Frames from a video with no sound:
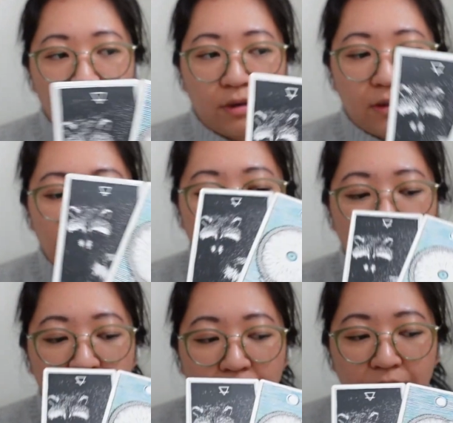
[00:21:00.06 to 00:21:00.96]
or
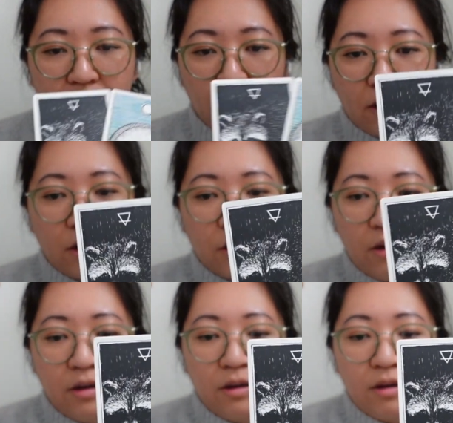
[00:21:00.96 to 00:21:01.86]
like like their
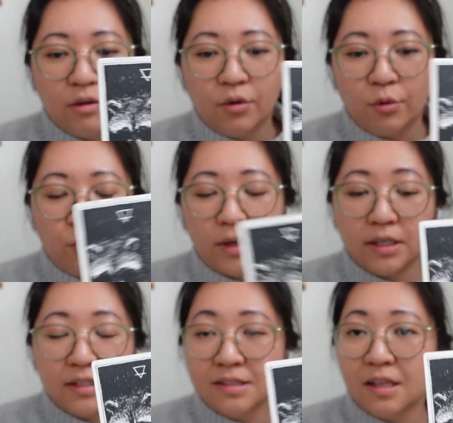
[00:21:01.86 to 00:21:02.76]
what
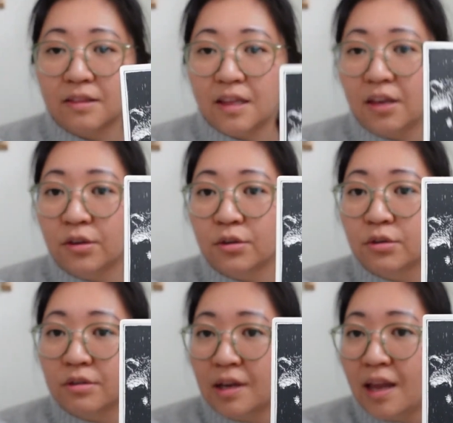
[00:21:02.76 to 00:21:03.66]
it is that they can
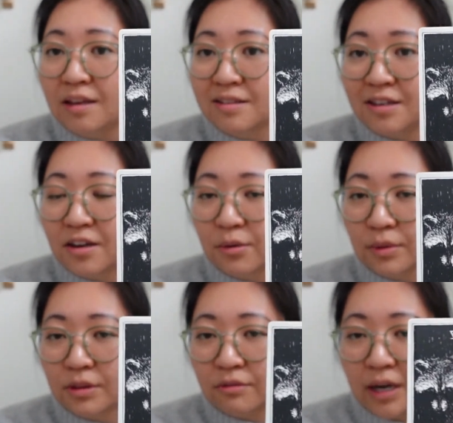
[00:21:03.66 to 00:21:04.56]
create here
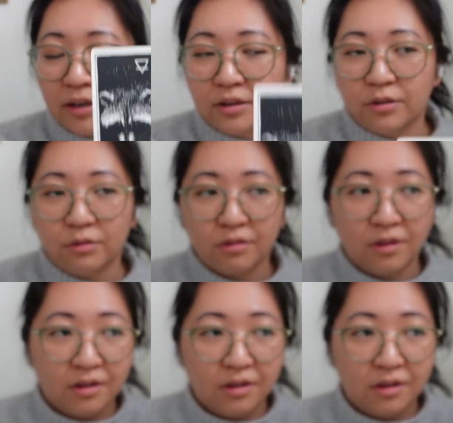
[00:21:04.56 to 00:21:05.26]
with the raccoon